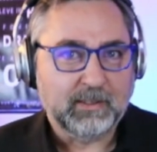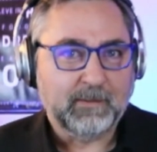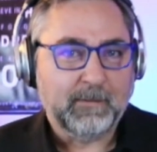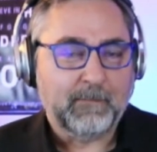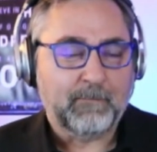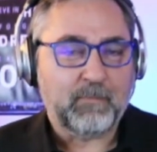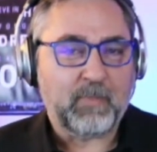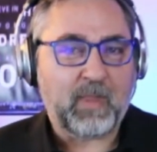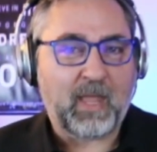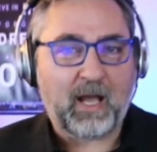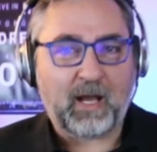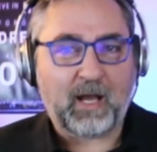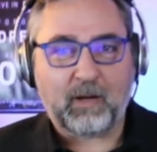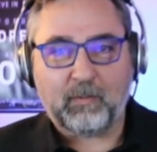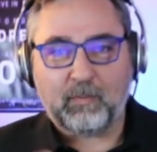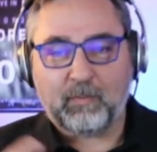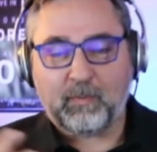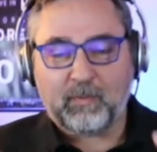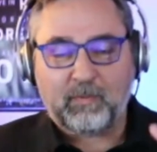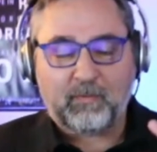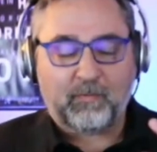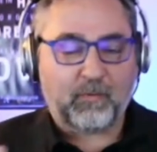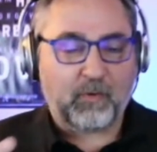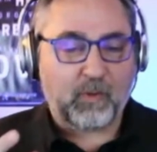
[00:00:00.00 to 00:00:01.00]
now,
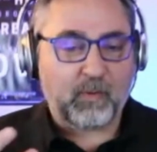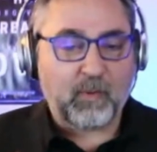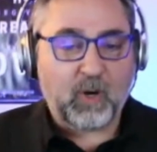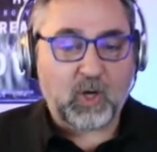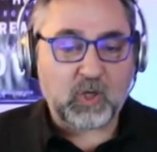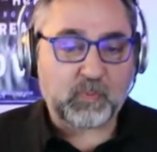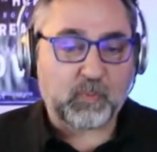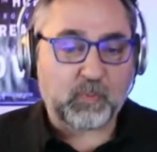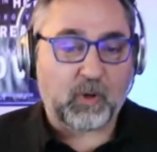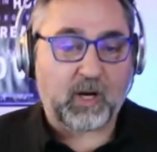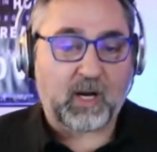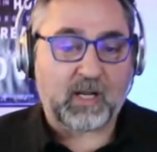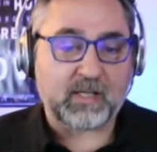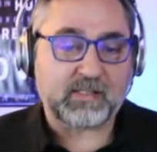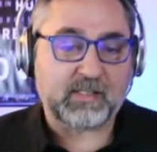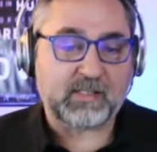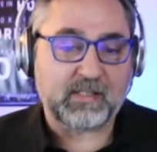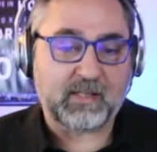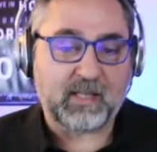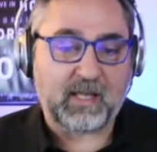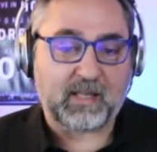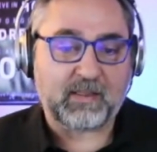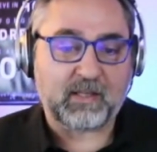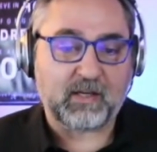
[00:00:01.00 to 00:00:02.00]
for the most part, I
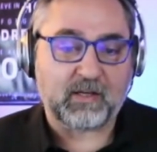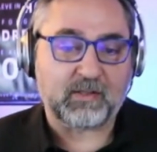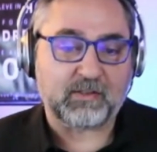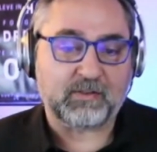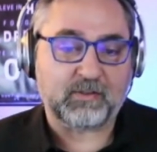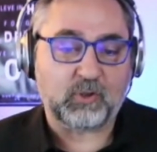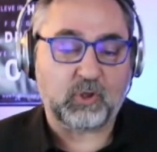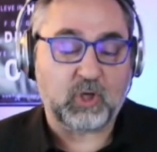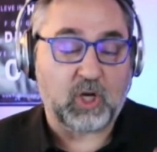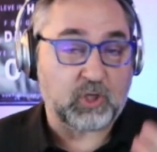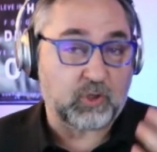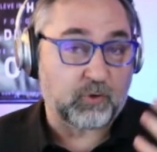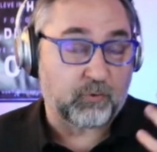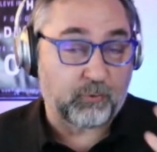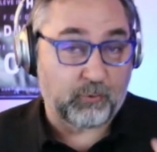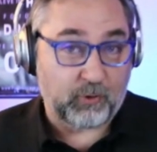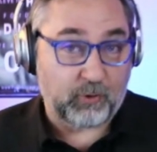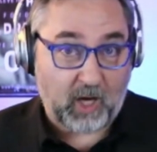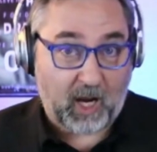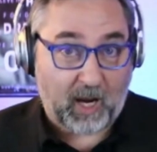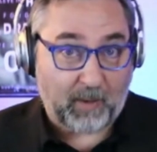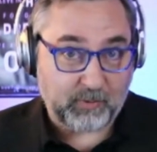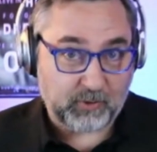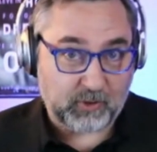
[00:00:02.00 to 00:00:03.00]
see that you got your
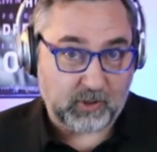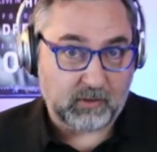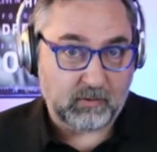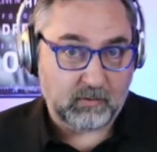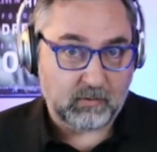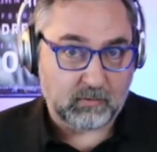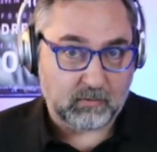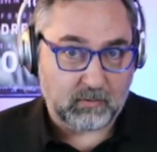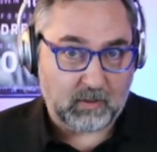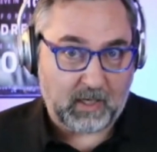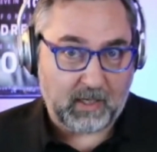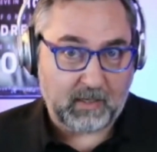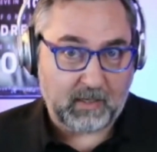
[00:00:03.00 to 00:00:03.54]
free option, right?